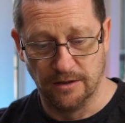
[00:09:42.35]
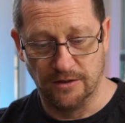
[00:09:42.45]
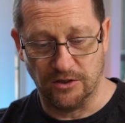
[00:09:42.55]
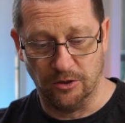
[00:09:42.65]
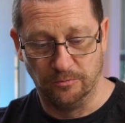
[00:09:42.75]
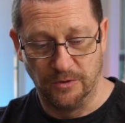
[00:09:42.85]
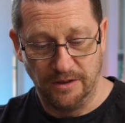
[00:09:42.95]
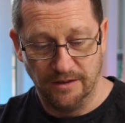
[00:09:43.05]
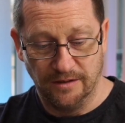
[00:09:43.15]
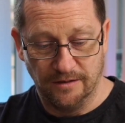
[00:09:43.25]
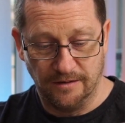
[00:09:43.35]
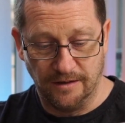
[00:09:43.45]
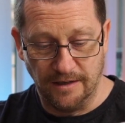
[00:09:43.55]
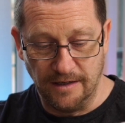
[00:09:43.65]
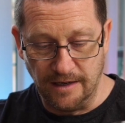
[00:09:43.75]
So
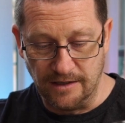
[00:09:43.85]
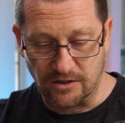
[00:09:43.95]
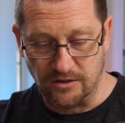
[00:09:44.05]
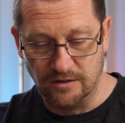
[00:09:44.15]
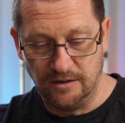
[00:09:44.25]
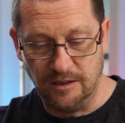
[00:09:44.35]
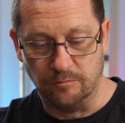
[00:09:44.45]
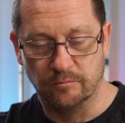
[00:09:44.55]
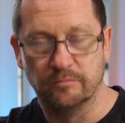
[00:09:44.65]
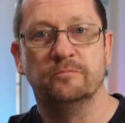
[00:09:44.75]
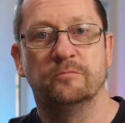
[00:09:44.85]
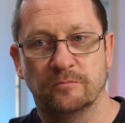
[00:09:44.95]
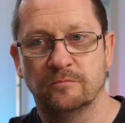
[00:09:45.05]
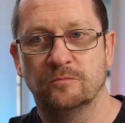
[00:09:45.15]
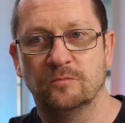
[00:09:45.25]
in any case,
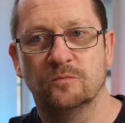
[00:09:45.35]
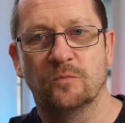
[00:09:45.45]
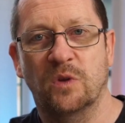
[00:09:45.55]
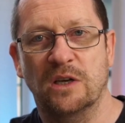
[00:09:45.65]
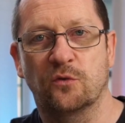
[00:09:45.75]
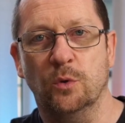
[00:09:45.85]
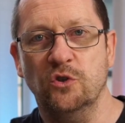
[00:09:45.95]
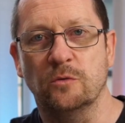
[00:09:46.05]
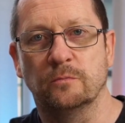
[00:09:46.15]
thanks for watching.